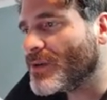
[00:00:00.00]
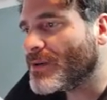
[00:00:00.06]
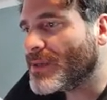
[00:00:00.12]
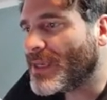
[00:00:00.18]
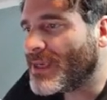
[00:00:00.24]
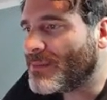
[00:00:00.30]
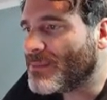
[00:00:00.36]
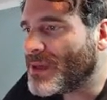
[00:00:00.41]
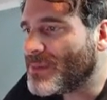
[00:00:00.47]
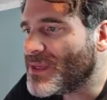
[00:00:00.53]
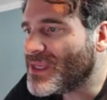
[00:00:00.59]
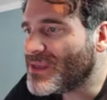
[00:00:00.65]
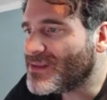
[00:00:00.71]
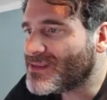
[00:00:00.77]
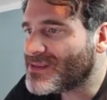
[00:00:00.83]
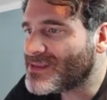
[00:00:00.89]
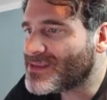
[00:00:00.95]
Okay, maybe
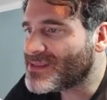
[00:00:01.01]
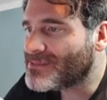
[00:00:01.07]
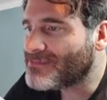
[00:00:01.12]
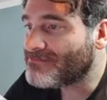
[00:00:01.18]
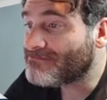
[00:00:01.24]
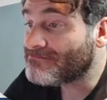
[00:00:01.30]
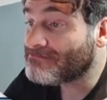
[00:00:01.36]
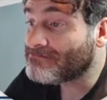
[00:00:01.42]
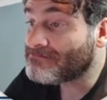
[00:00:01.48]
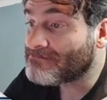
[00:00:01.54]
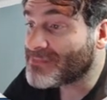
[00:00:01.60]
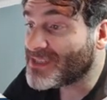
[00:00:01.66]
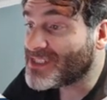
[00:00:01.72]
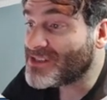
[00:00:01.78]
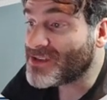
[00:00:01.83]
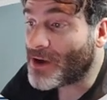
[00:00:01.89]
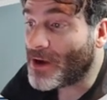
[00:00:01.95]
it's
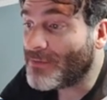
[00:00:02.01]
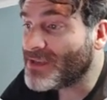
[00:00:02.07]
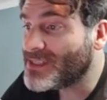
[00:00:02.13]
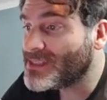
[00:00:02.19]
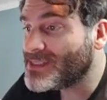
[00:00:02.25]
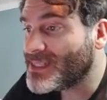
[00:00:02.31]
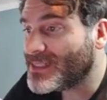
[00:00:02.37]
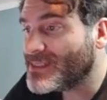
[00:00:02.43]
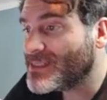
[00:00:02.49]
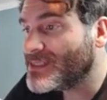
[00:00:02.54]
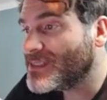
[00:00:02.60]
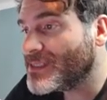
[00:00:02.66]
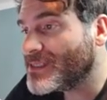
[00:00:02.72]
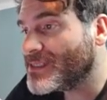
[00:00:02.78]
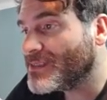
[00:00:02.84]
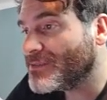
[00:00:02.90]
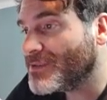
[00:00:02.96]
it's obvious that this
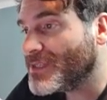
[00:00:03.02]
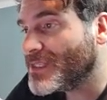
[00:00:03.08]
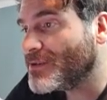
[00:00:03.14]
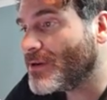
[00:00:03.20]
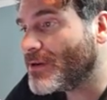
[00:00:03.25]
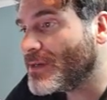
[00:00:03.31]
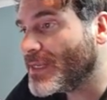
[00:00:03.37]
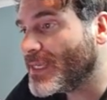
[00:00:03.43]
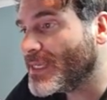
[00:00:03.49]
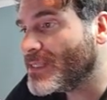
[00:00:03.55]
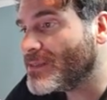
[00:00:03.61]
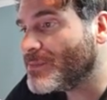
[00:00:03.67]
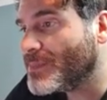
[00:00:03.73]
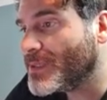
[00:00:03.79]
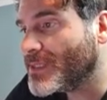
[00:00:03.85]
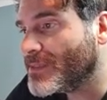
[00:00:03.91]
is the return date, but